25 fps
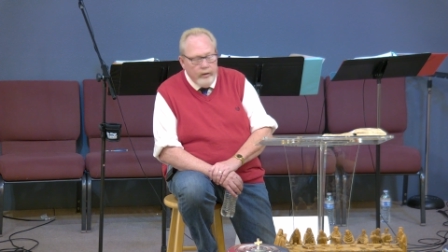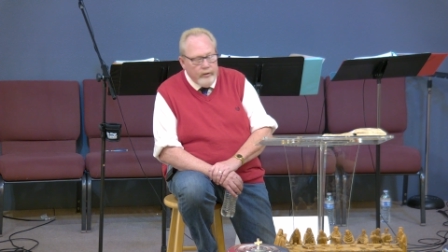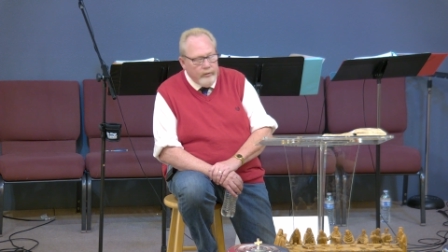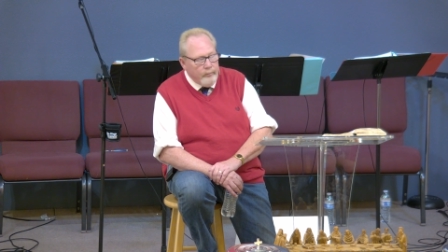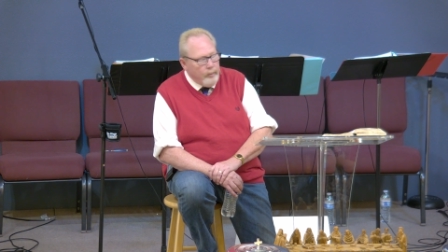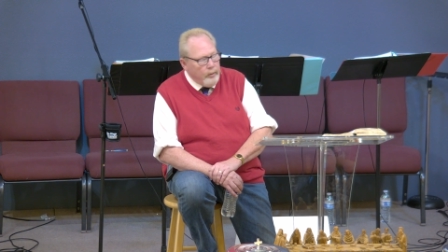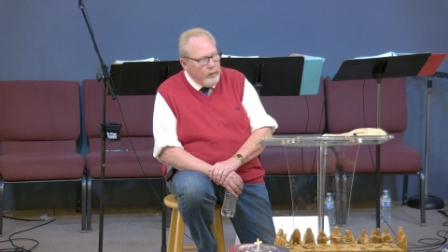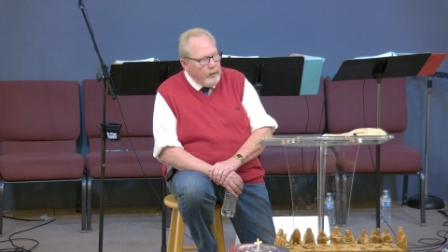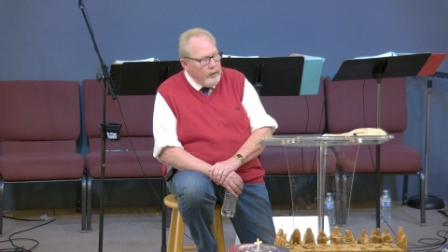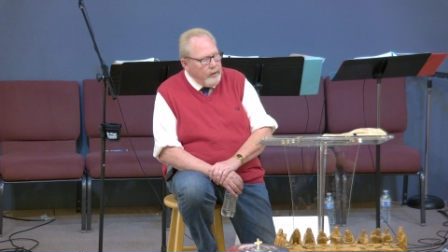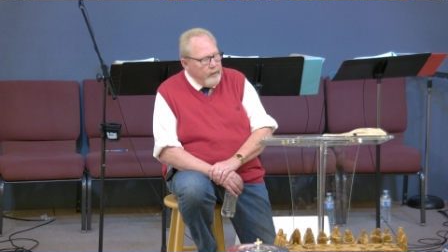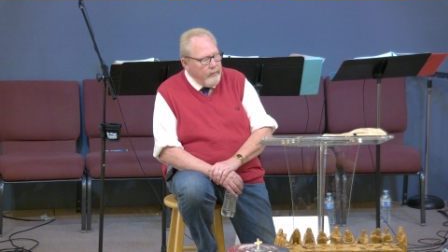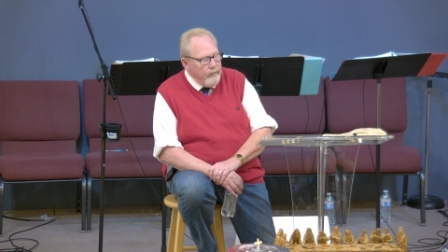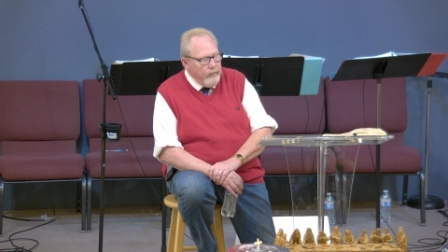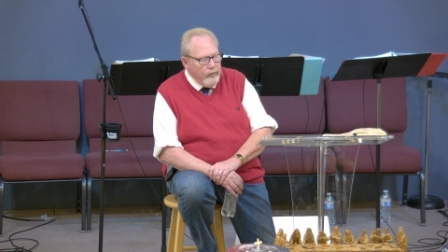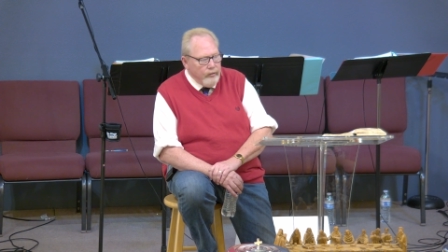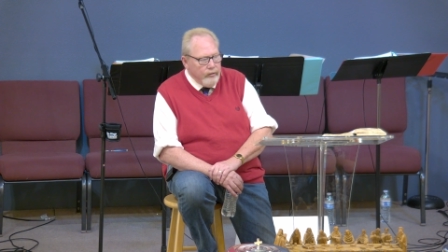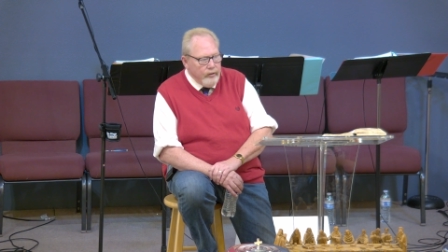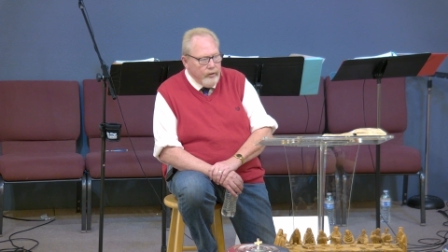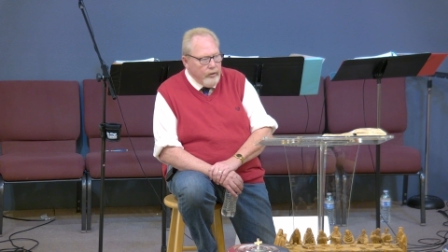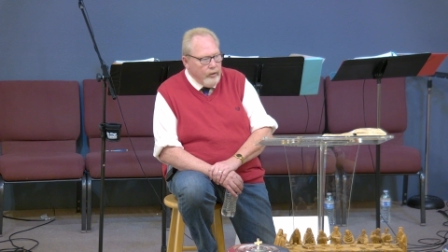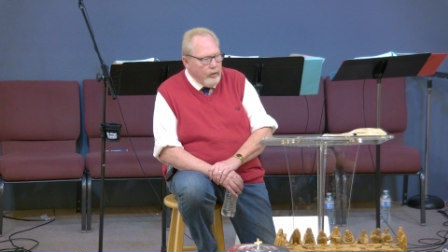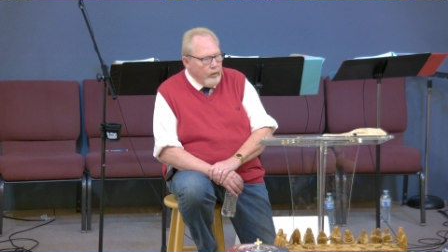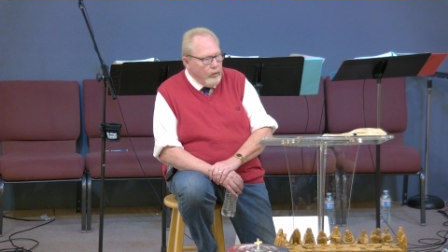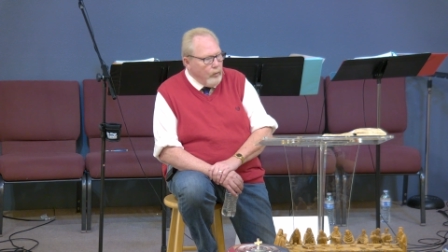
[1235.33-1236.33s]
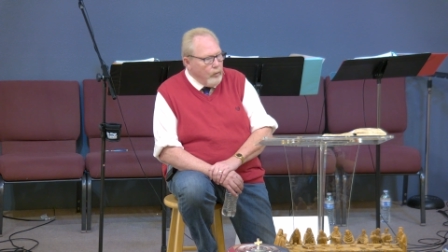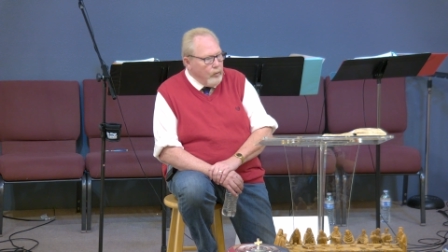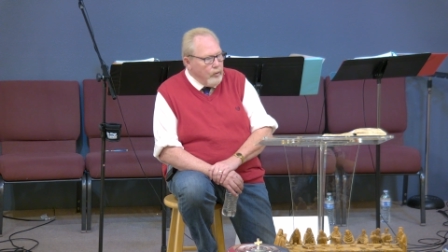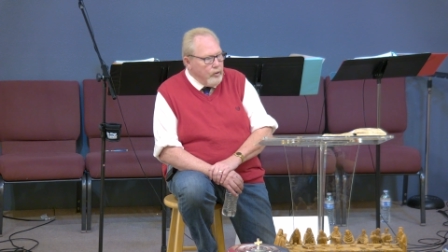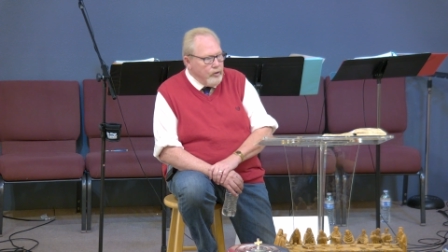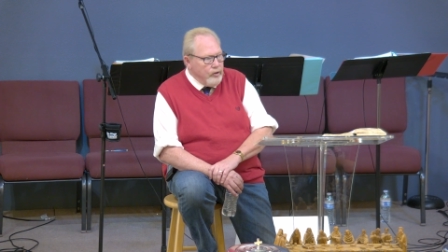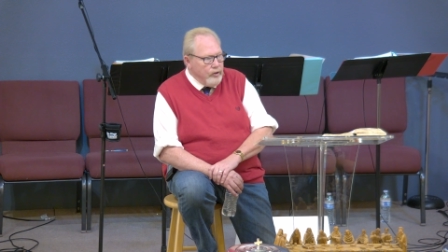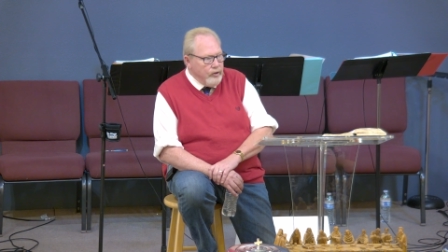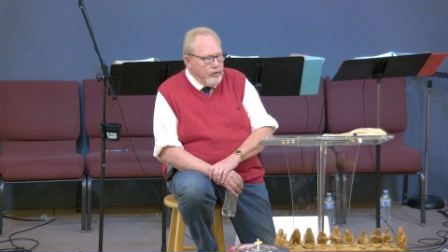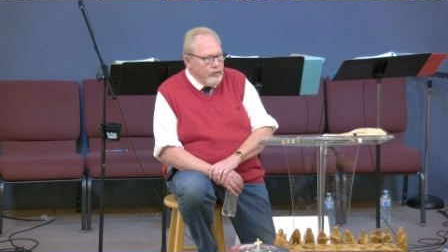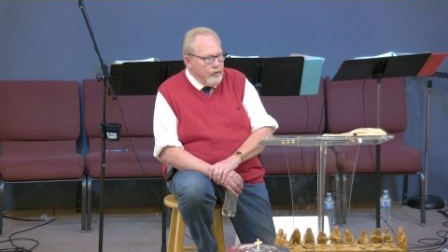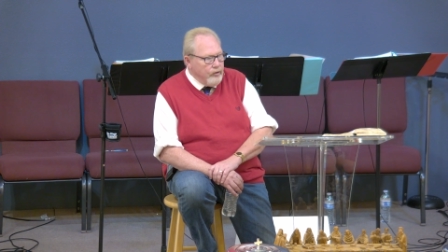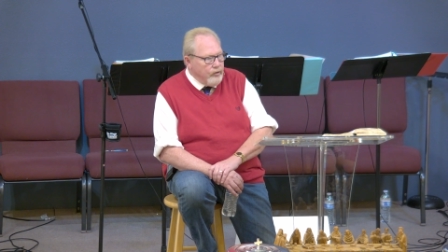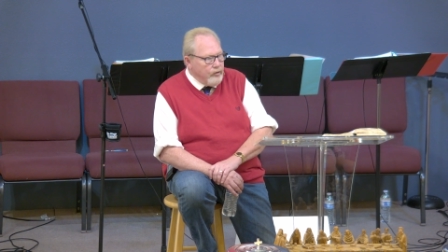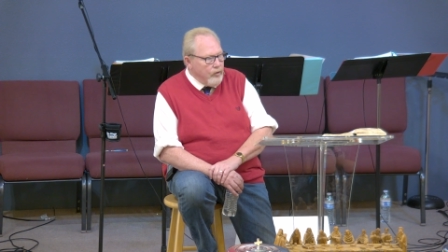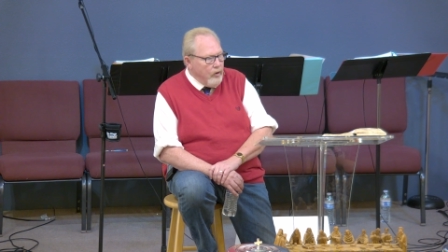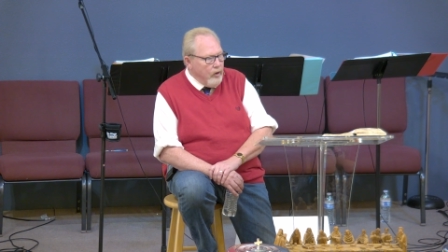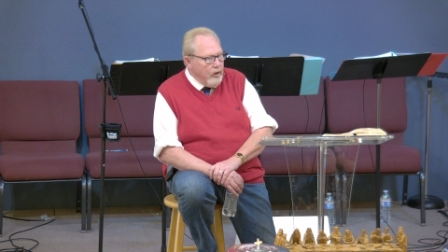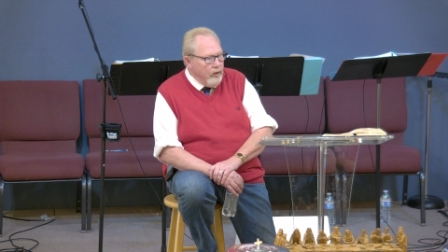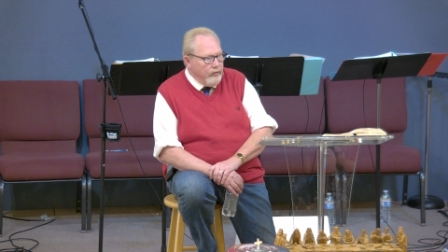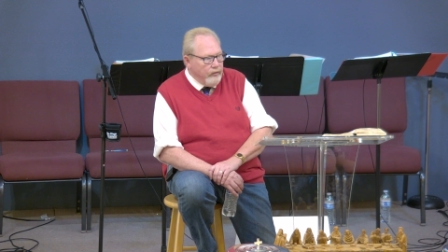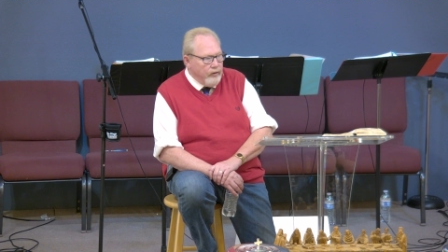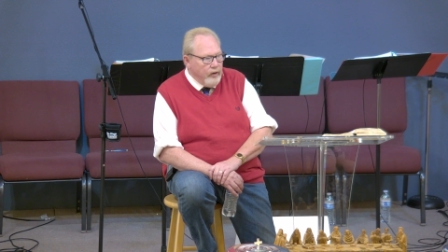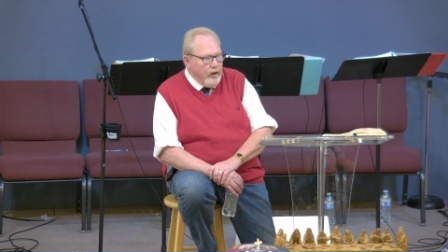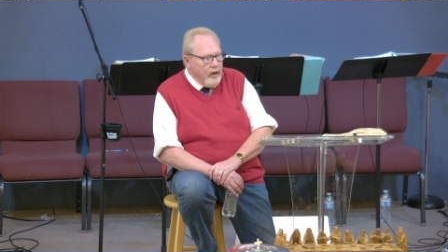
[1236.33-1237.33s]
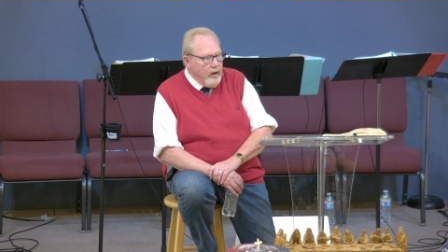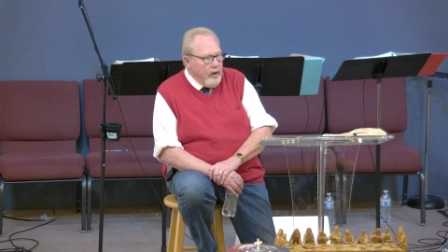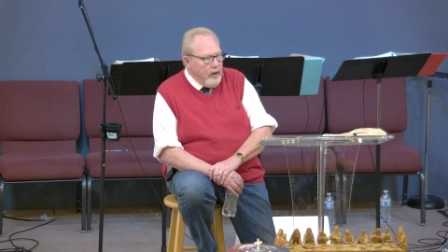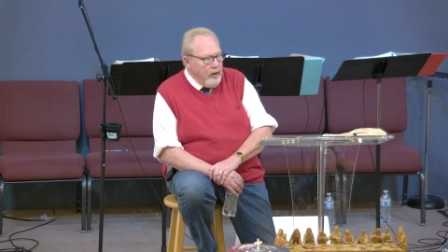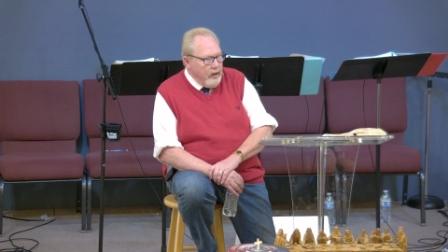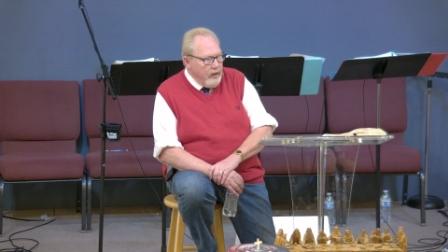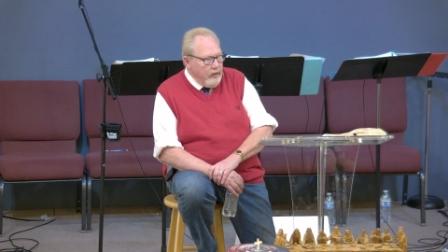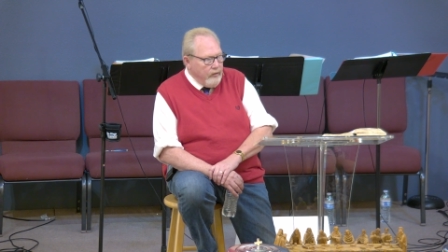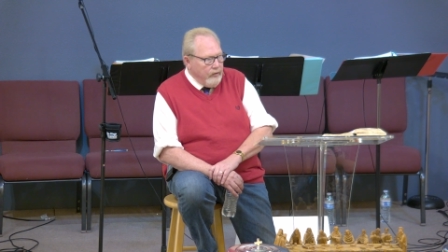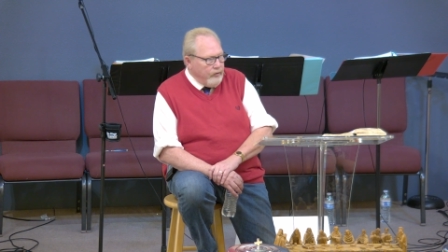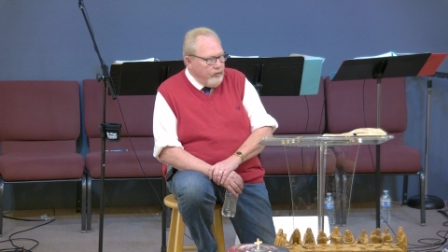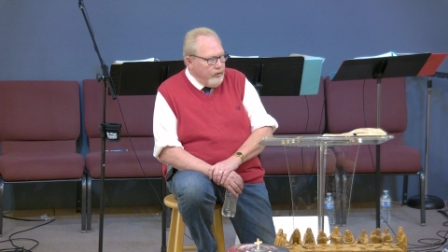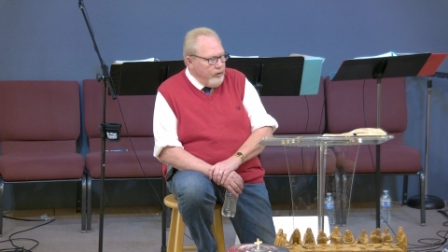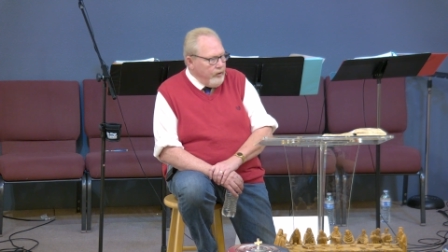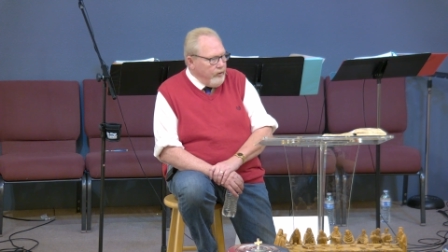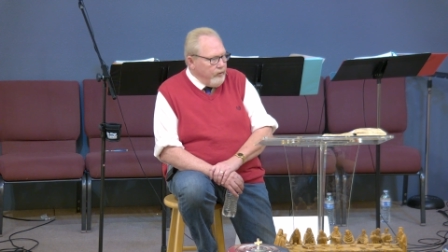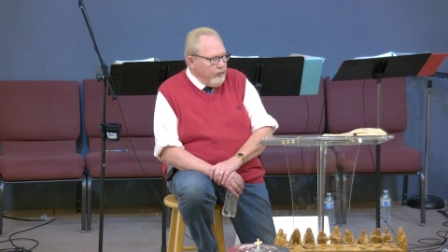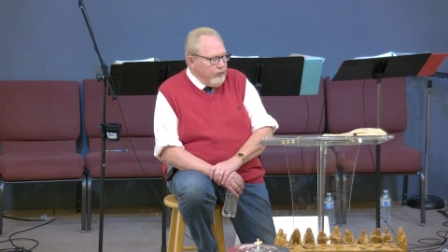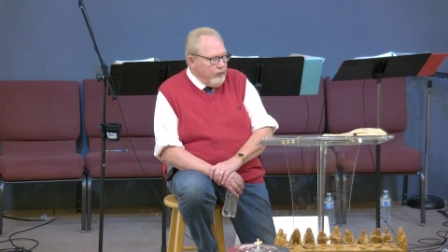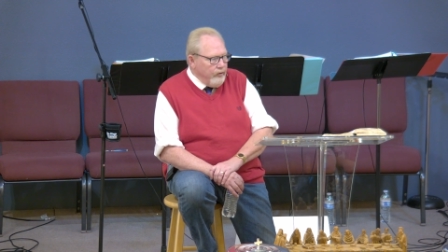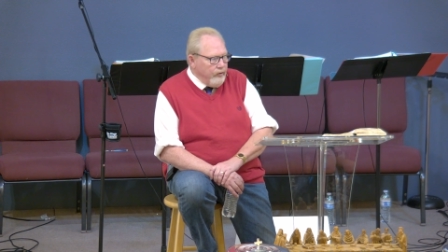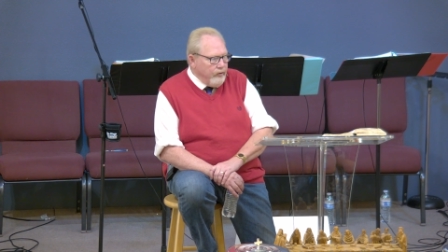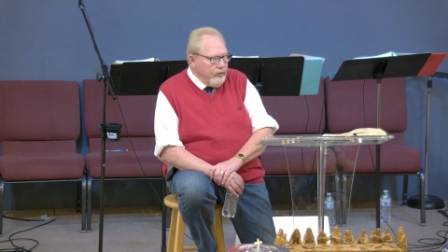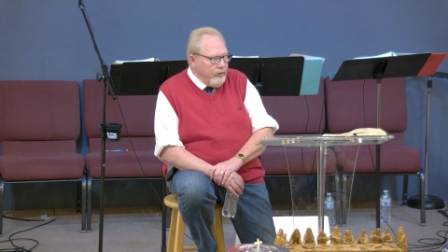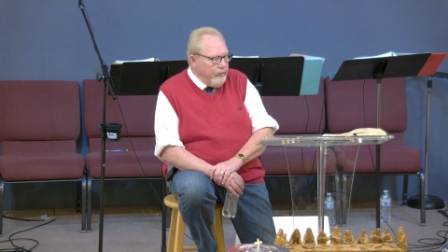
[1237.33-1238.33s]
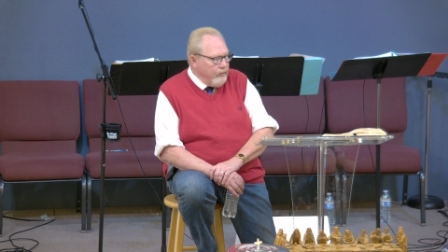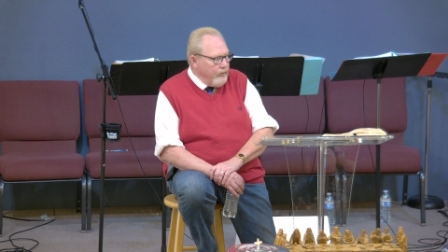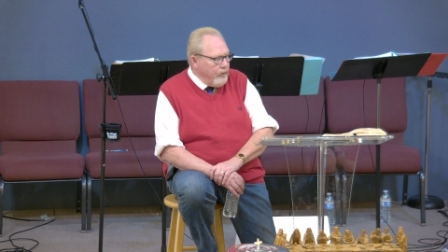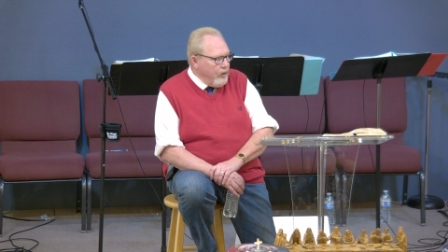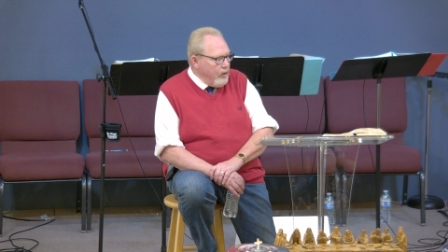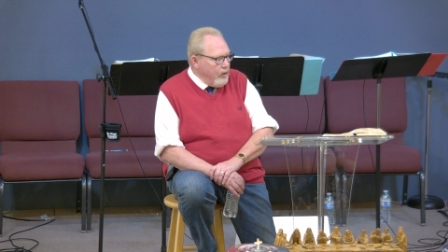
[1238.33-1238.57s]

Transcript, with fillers: as believers in the Lord Jesus Christ and citizens of